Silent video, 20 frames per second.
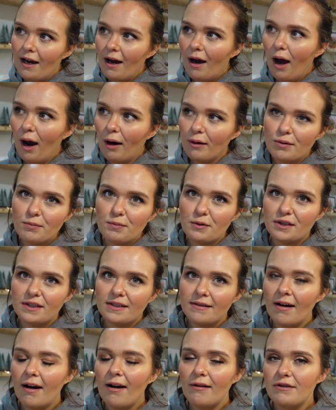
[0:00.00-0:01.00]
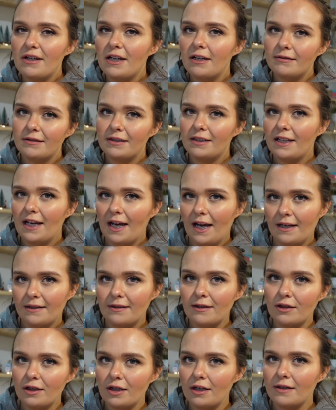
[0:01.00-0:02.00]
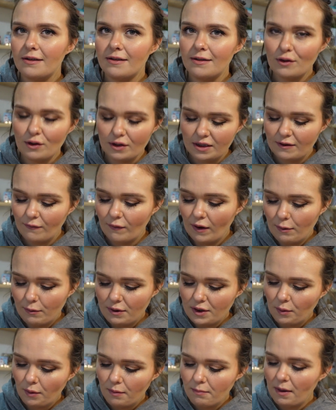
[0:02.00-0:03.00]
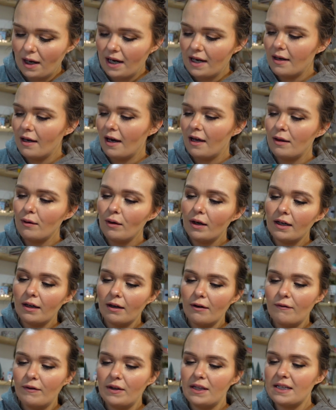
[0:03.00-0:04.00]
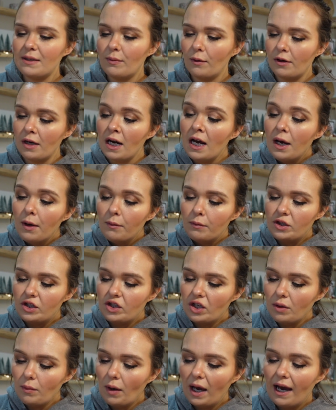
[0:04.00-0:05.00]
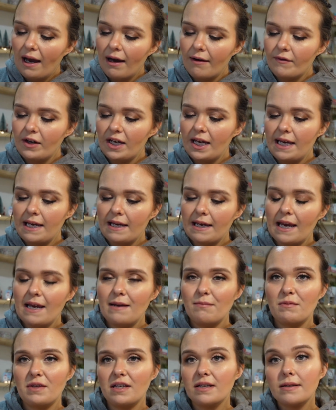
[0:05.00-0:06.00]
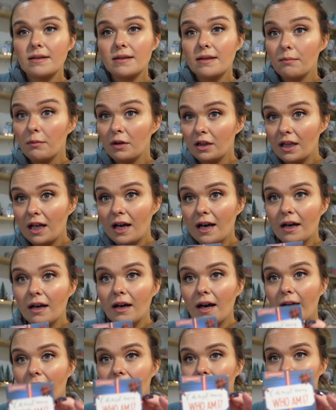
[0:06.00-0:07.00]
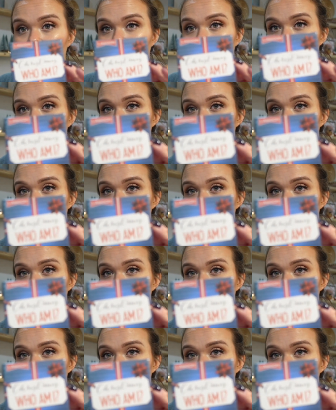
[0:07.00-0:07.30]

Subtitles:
horrible scenarios, and you had to choose and justify which one. But I thought I'd go for this one. We do have a game that's similar, that